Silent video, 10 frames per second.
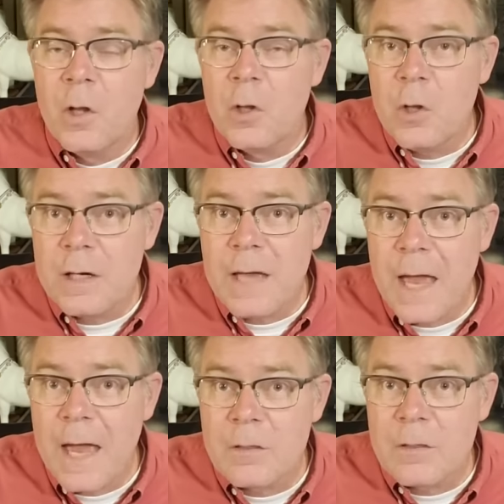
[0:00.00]
Look
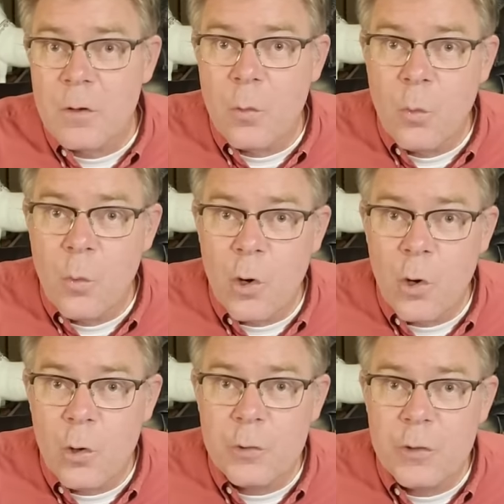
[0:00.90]
at the
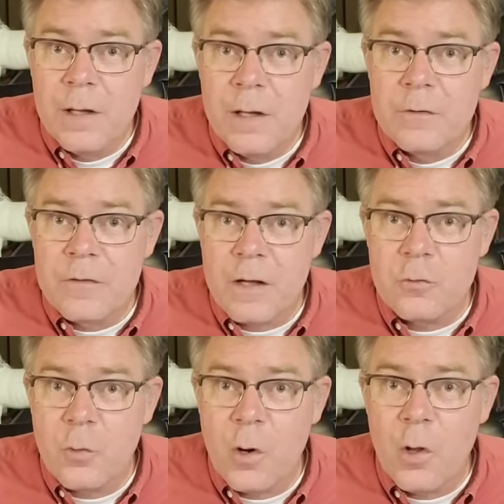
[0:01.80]
world
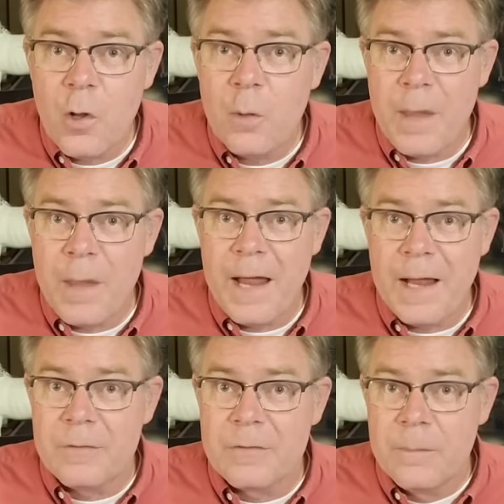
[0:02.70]
central
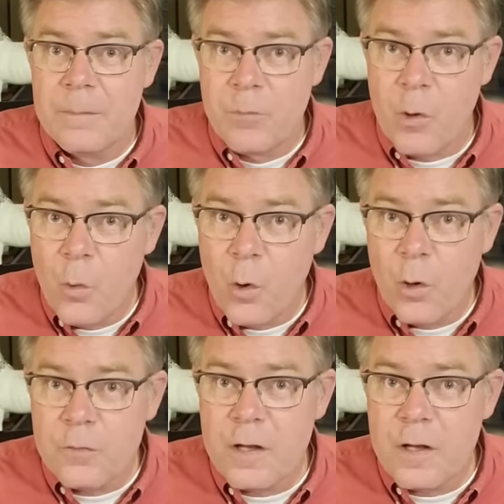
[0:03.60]
banks. The
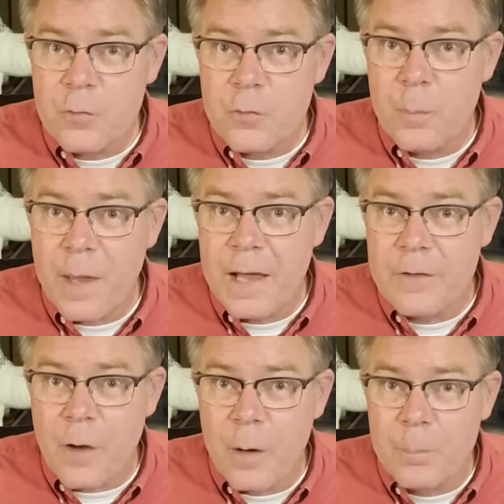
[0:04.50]
world central
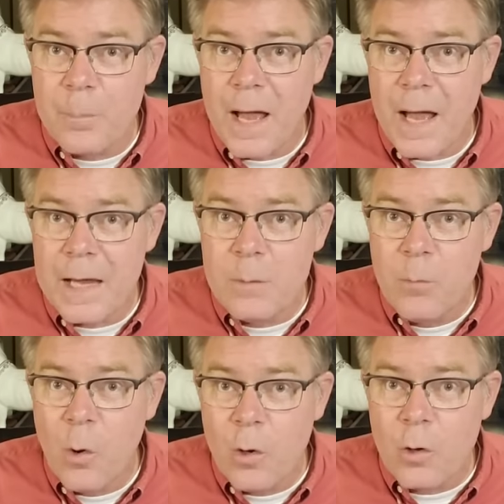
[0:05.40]
banks are buying
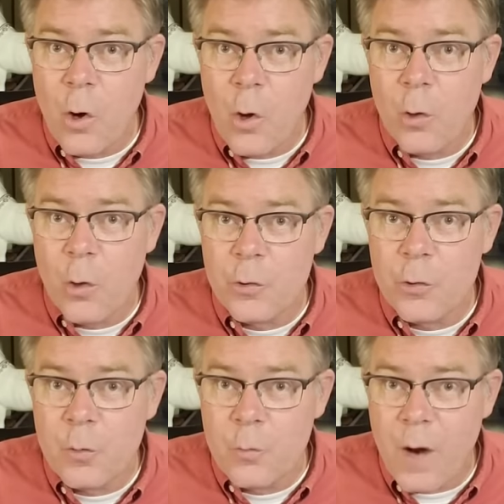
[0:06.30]
more
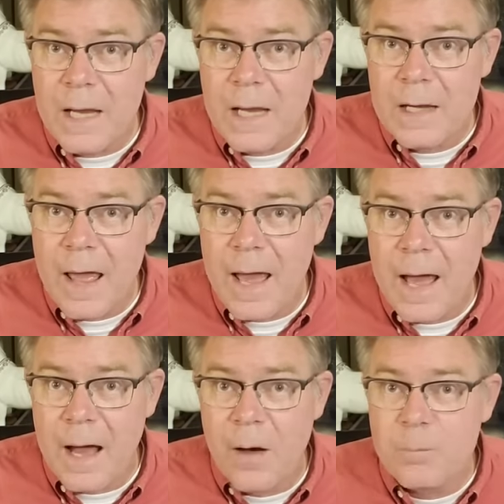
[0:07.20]
gold right
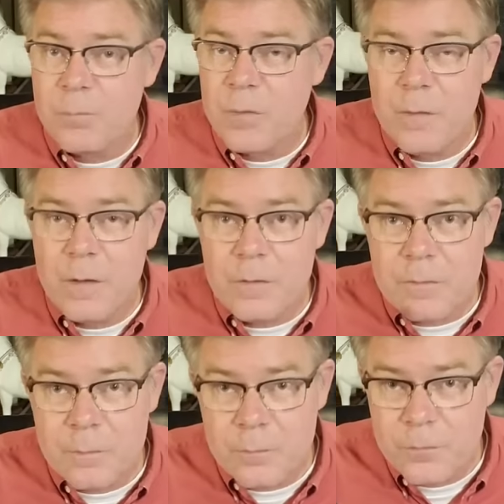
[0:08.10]
now, and
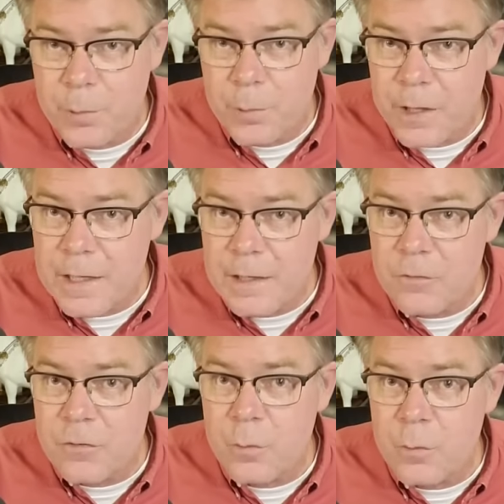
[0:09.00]
this
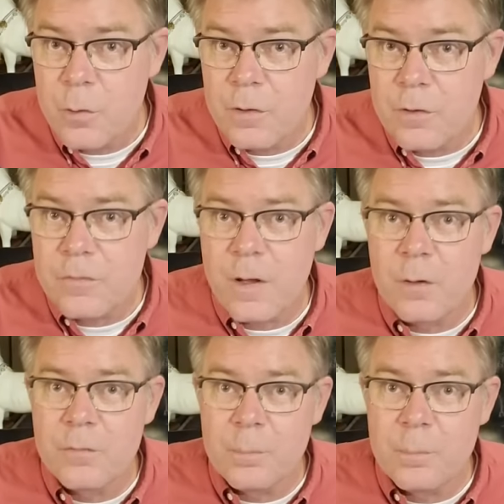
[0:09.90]
bleeds through to
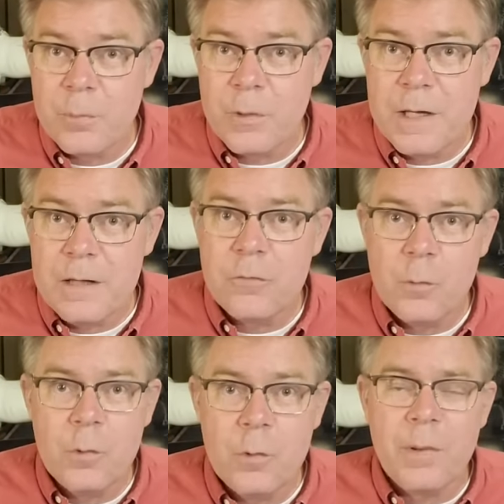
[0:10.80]
silver, bleeds
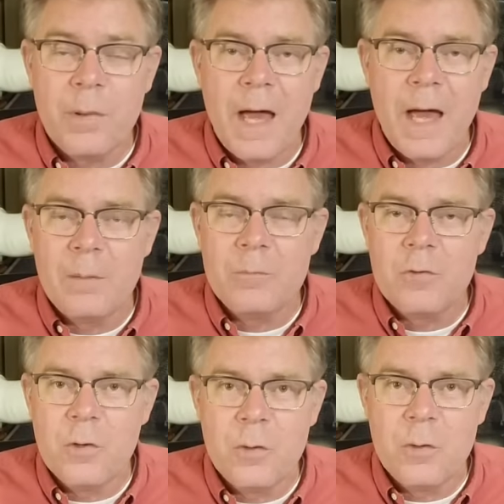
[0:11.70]
through to platinum,
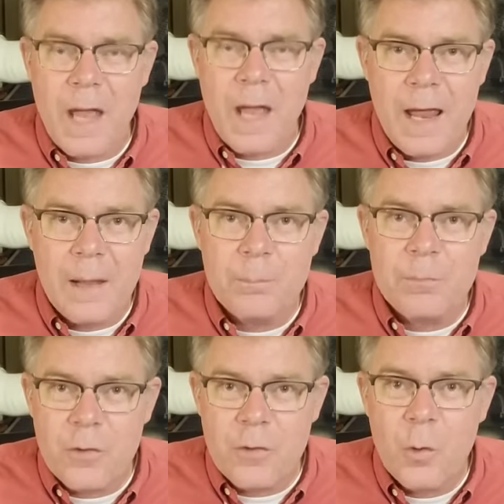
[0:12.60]
too,
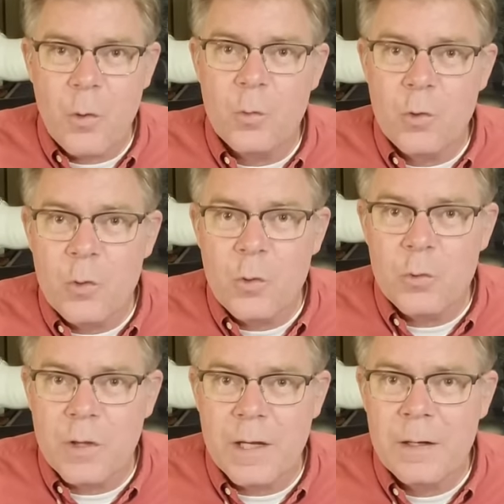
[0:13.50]

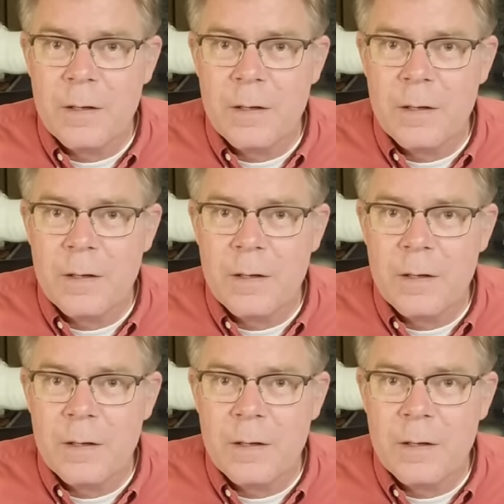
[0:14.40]
absolutely.